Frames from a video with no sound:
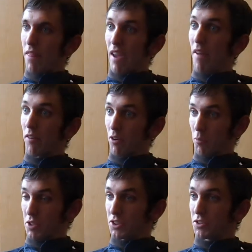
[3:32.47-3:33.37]
And the
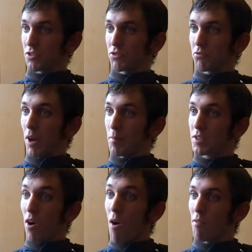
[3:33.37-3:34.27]
other we just
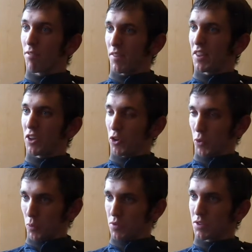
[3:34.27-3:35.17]
scraped off the
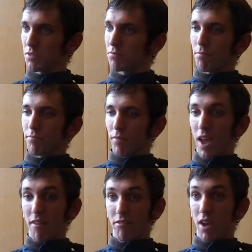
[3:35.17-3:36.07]
cocoons.
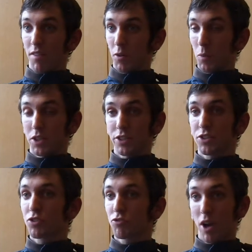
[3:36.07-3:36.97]
And the other we
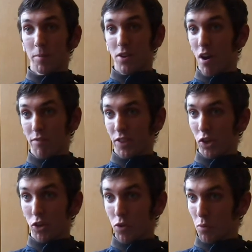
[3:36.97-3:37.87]
just scraped off
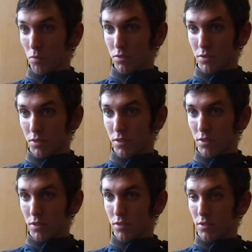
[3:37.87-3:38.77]
the cocoons.
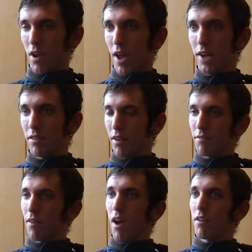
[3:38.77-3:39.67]
And
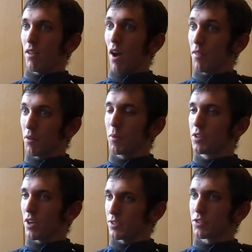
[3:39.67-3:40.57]
the other
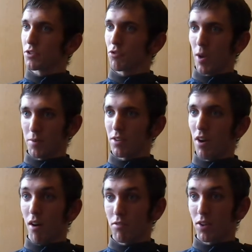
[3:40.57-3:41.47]
we just
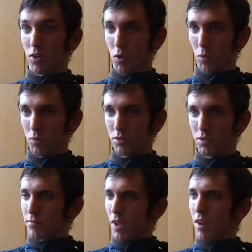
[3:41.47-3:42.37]
scraped off the cocoon.
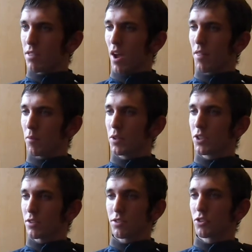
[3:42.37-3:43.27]
And the other
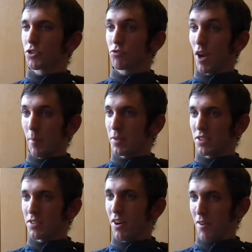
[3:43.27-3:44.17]
we just
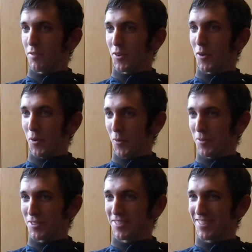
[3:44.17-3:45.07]
scraped off the
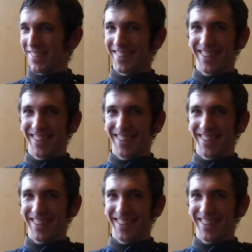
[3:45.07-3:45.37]
cocoons.